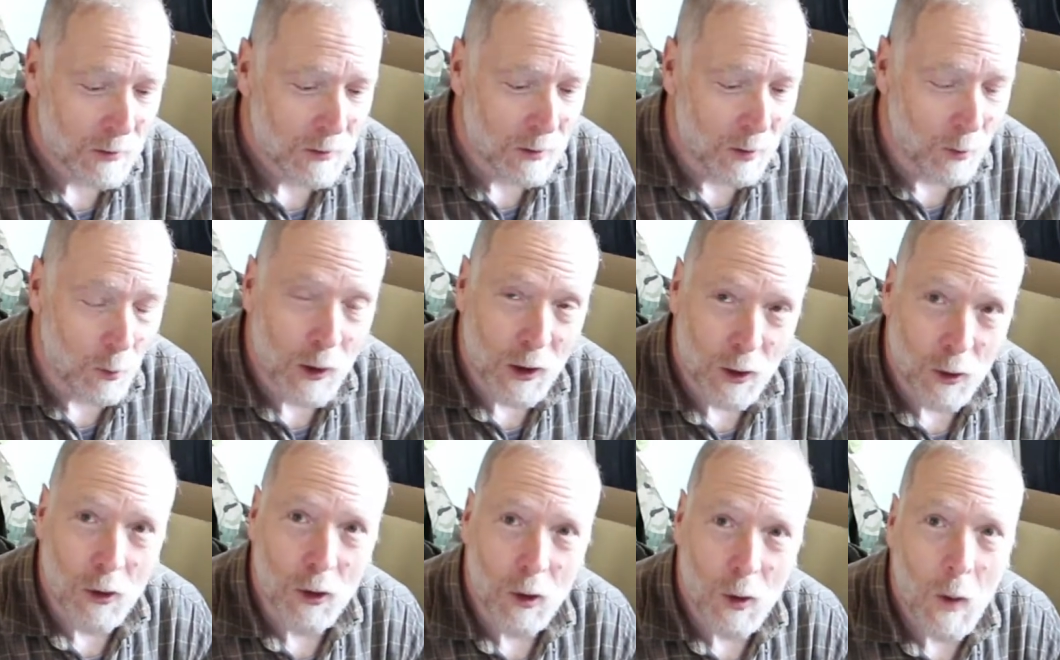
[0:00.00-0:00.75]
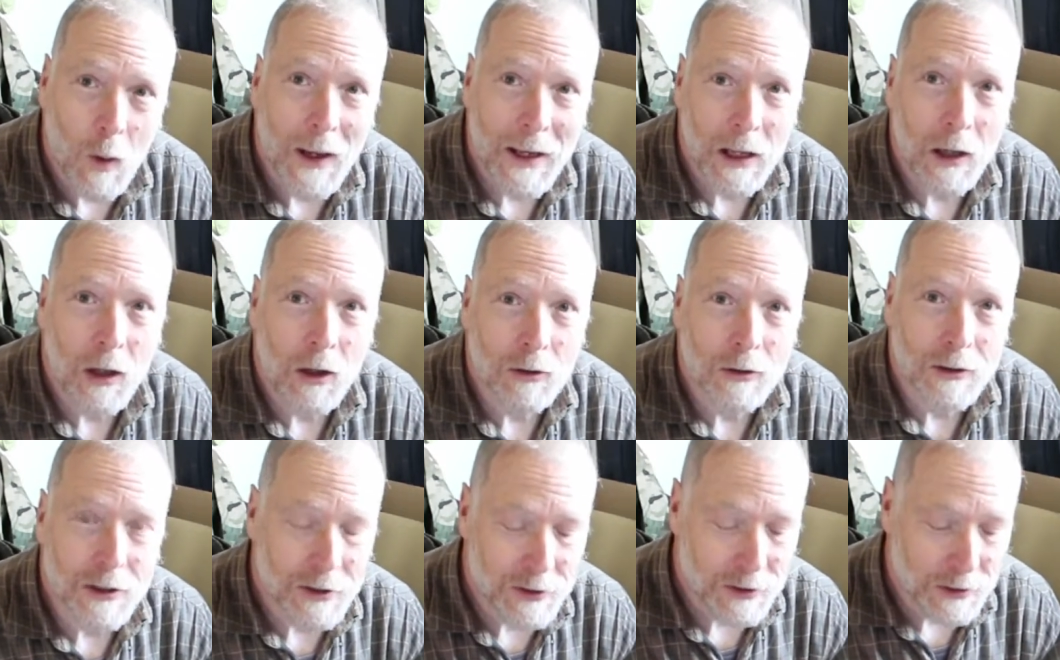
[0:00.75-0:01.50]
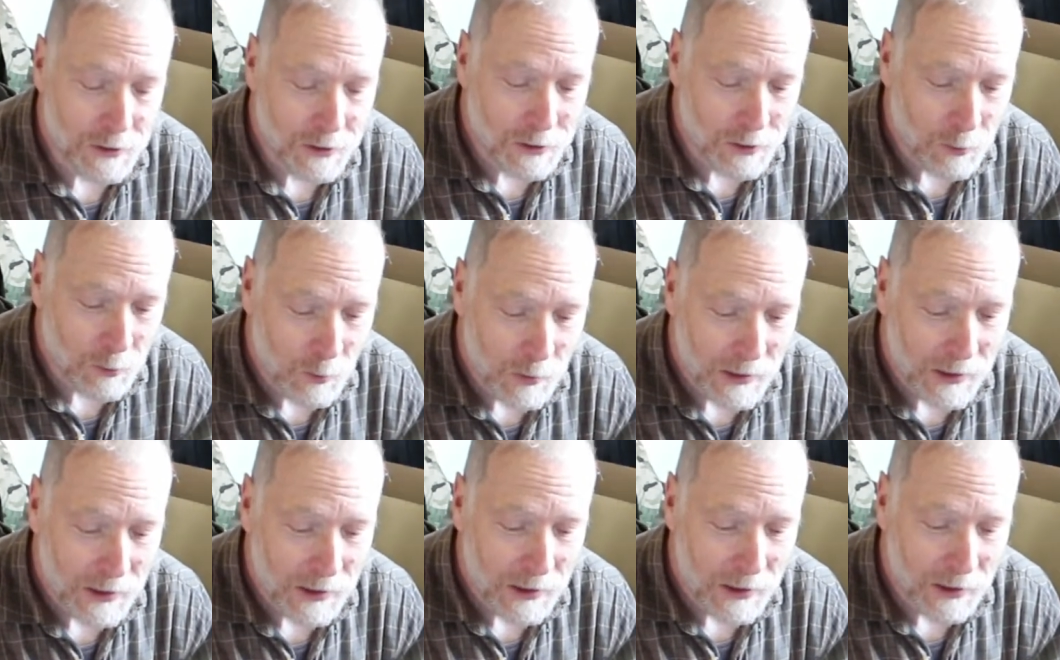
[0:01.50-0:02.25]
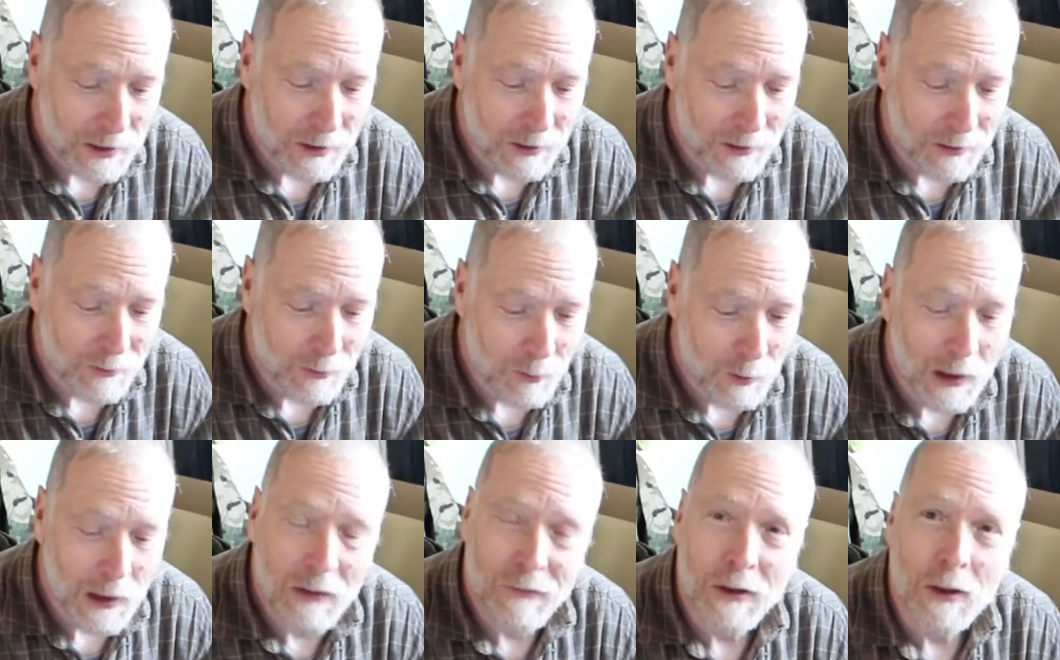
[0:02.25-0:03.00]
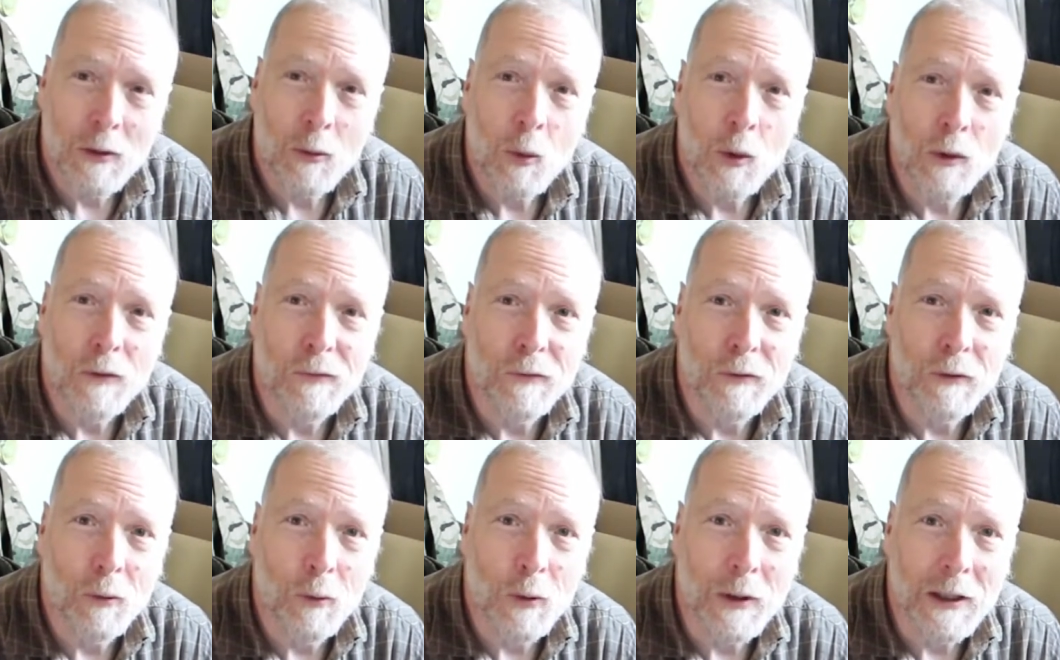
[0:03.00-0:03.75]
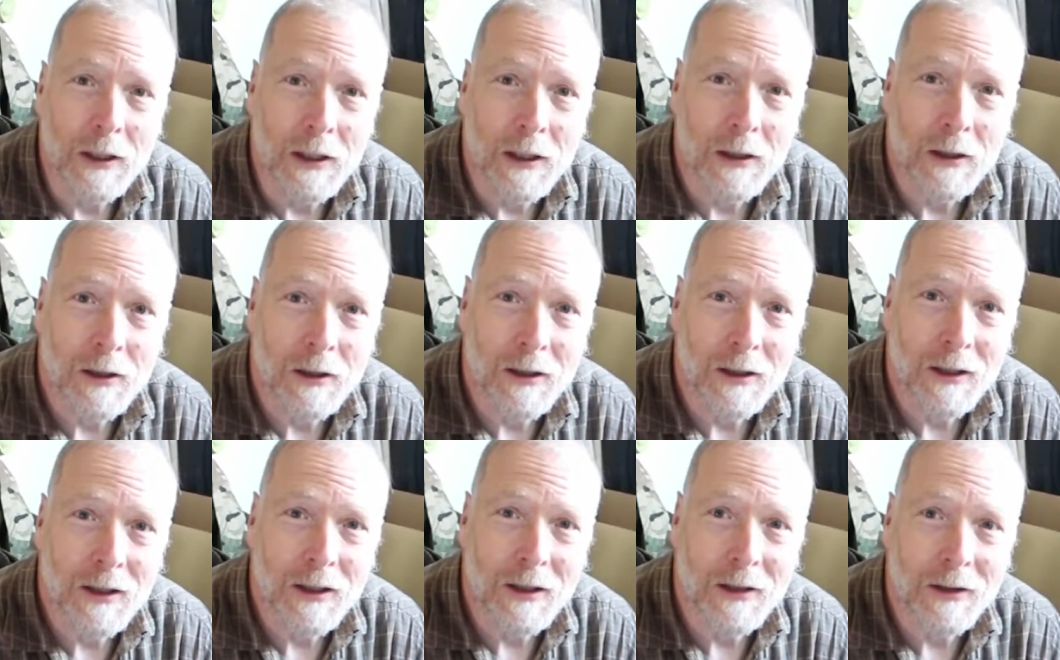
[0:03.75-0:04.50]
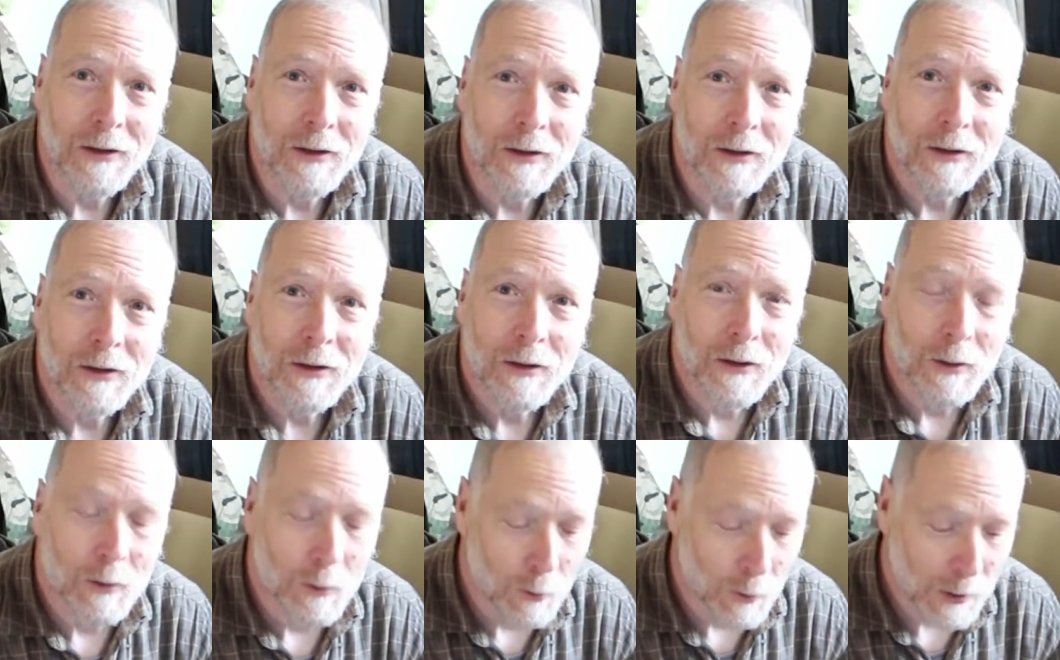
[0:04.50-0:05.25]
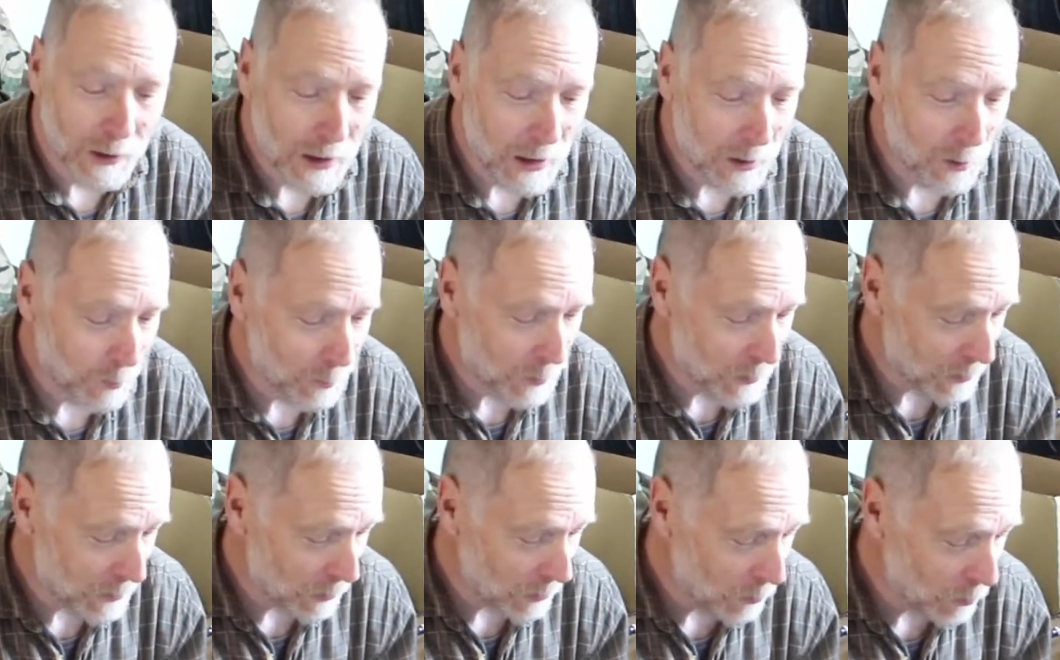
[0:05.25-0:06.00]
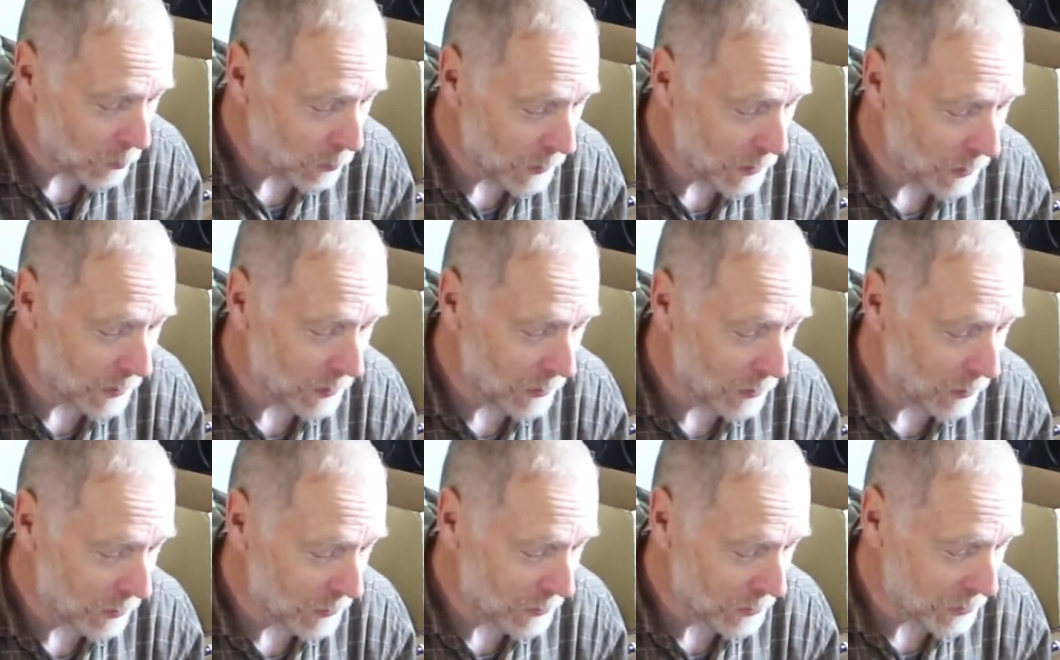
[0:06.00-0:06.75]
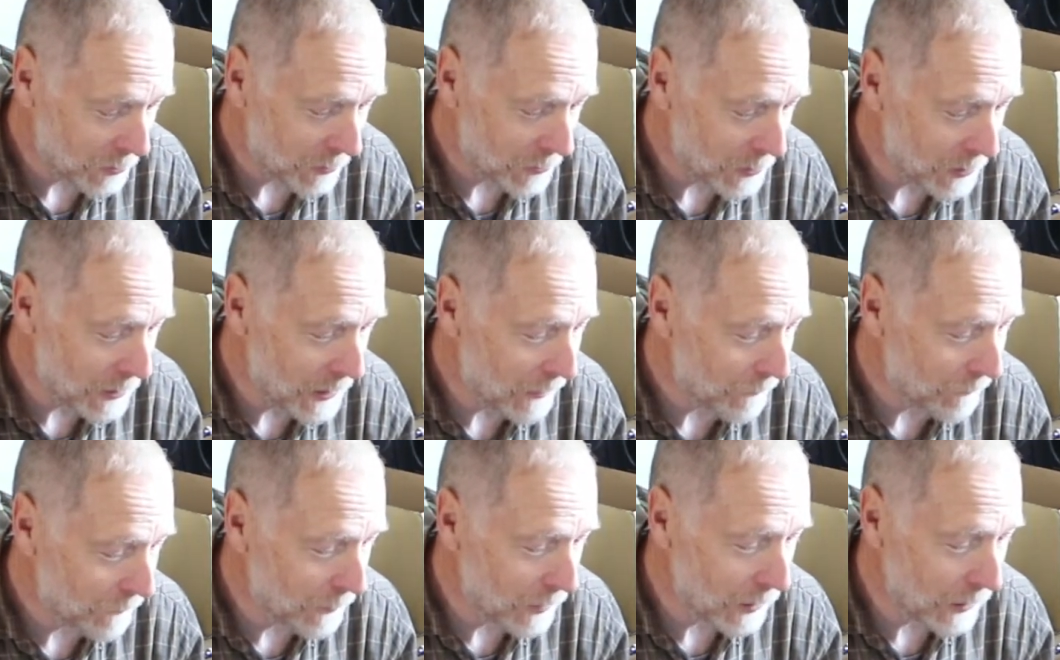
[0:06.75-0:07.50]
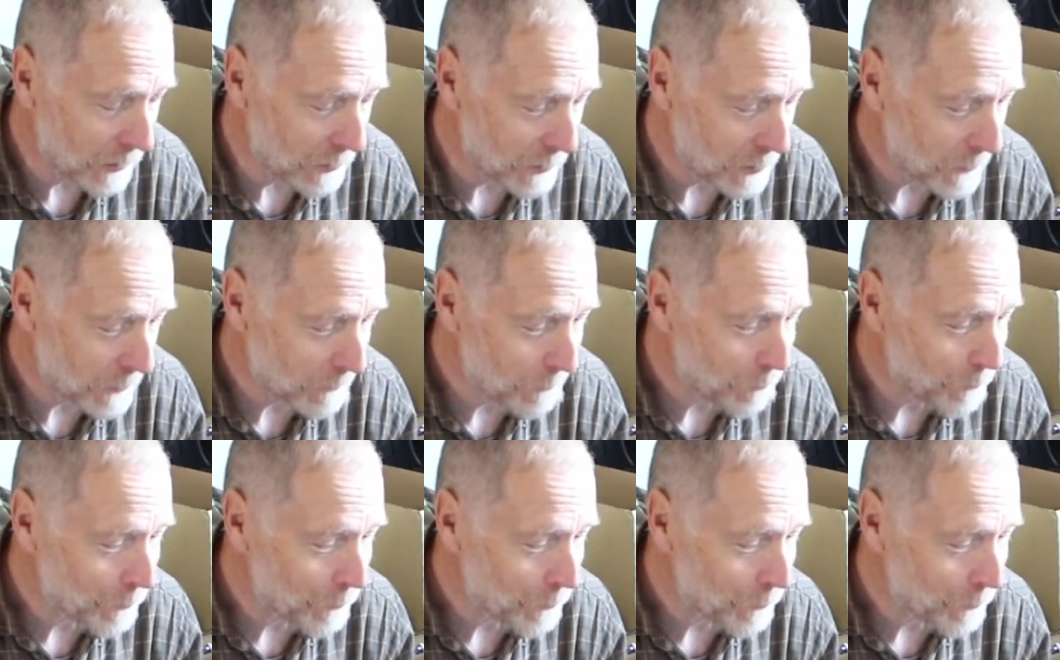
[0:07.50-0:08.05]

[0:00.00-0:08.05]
Oh, we go quite a long distance away and we live in a wood for a week and we get up to uh, all sorts of daft things.